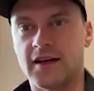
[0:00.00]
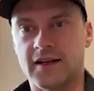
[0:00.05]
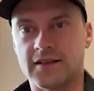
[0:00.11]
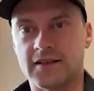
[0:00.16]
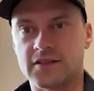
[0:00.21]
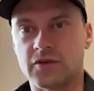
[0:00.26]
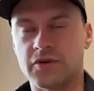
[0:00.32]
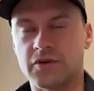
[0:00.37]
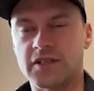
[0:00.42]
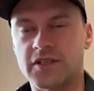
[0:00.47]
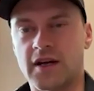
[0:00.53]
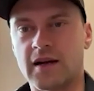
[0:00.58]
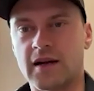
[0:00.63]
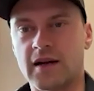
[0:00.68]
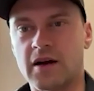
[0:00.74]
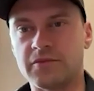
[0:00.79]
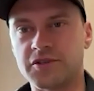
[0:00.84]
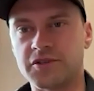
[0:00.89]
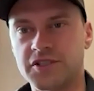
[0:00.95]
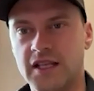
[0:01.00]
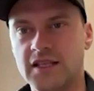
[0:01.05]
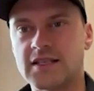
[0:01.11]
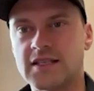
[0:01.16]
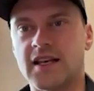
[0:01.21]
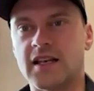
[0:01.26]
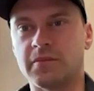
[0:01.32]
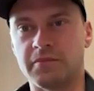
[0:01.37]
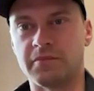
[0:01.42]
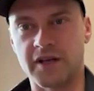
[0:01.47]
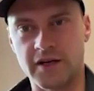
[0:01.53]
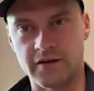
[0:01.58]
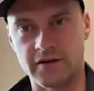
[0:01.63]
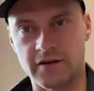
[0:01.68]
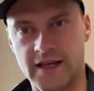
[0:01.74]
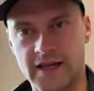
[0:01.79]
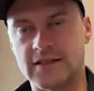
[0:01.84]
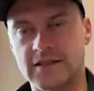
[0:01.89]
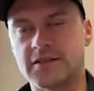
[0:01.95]
So we talk about machines getting bigger.
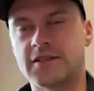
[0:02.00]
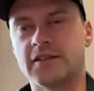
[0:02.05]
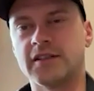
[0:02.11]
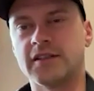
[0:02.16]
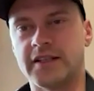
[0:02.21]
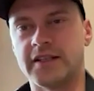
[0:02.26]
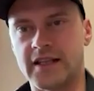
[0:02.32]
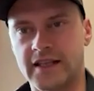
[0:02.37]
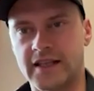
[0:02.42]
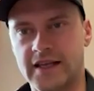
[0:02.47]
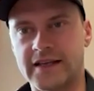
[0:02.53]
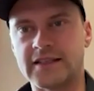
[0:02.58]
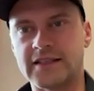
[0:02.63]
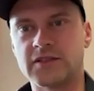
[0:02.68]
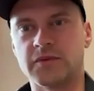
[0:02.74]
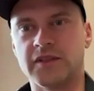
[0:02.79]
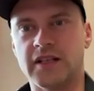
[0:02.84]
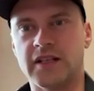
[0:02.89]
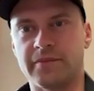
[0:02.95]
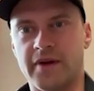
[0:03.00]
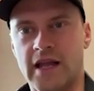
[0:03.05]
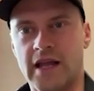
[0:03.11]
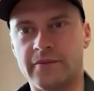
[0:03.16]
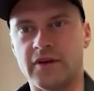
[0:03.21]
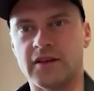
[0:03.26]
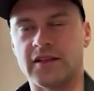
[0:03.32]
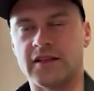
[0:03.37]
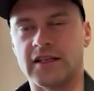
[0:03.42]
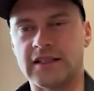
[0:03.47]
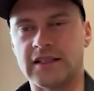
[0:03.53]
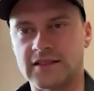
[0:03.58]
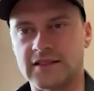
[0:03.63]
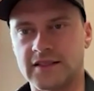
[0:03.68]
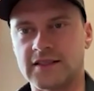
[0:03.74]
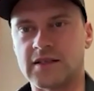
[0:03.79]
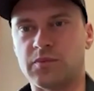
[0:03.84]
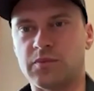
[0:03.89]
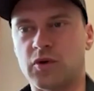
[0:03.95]
That is certainly the case with the Mammoth, and
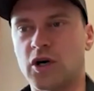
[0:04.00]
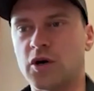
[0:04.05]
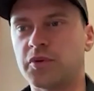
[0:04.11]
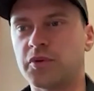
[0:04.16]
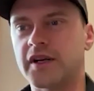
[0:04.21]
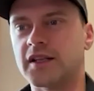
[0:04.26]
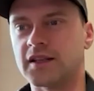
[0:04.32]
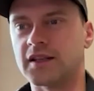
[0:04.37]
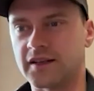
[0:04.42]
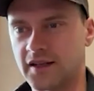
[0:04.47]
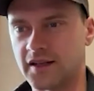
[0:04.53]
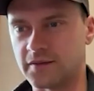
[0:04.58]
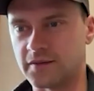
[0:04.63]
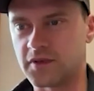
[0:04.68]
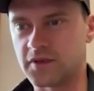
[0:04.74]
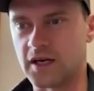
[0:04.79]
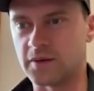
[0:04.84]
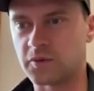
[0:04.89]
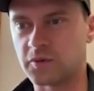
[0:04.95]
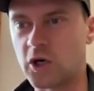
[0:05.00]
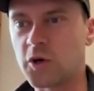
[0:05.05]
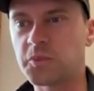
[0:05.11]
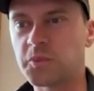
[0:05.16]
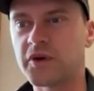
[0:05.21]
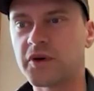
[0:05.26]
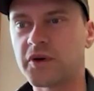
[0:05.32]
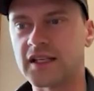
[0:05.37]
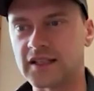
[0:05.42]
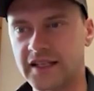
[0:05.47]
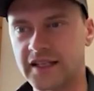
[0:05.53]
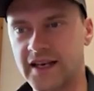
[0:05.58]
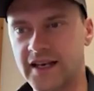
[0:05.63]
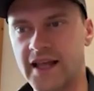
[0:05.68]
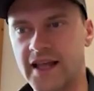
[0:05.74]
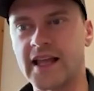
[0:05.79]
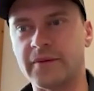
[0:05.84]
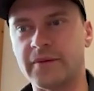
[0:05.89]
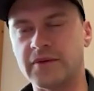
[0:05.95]
it's appropriately
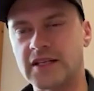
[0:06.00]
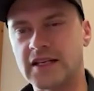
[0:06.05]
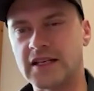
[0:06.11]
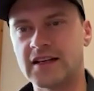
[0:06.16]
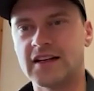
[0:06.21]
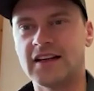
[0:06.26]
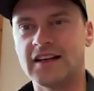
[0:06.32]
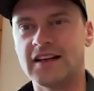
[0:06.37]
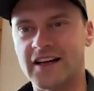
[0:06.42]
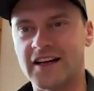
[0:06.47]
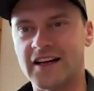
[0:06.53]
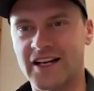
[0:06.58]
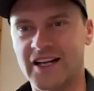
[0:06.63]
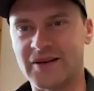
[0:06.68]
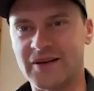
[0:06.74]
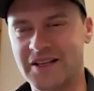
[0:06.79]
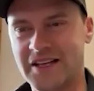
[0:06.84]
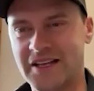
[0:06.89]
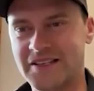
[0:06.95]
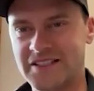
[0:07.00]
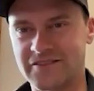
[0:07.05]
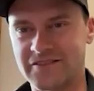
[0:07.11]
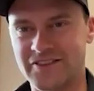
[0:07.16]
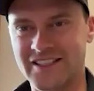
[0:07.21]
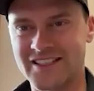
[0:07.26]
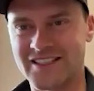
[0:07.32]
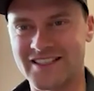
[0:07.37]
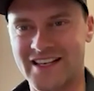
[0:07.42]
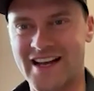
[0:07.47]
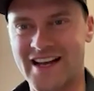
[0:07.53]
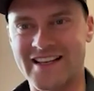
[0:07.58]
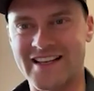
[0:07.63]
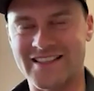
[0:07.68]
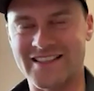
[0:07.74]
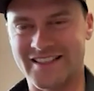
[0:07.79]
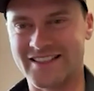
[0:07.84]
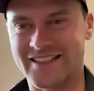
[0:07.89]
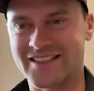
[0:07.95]
named because of its
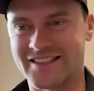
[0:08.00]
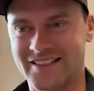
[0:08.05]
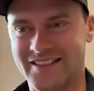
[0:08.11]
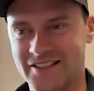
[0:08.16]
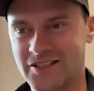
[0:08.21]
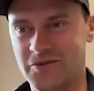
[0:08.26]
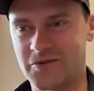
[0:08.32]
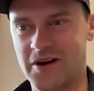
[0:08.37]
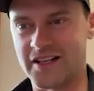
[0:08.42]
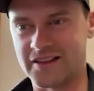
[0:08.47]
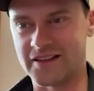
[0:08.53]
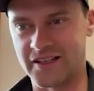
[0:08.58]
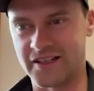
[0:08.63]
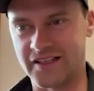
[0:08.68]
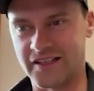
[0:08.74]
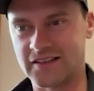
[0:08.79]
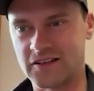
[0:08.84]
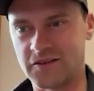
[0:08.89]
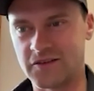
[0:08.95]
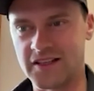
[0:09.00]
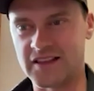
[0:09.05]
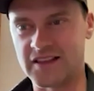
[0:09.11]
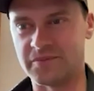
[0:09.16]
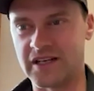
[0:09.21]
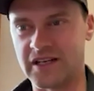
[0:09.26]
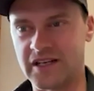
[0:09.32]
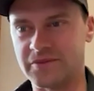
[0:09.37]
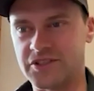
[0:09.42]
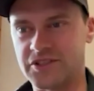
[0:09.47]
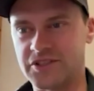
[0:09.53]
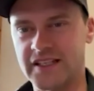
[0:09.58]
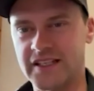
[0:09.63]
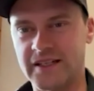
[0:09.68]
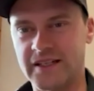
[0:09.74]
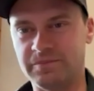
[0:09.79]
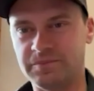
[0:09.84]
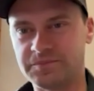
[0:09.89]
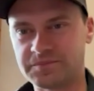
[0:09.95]
size. It's quite the big
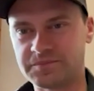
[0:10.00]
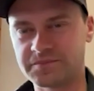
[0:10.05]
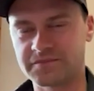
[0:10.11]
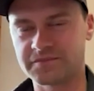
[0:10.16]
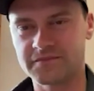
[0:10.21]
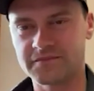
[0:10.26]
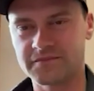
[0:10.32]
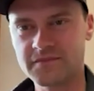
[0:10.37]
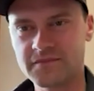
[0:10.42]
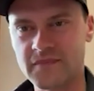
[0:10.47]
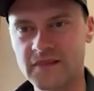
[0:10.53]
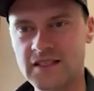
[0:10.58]
machine. So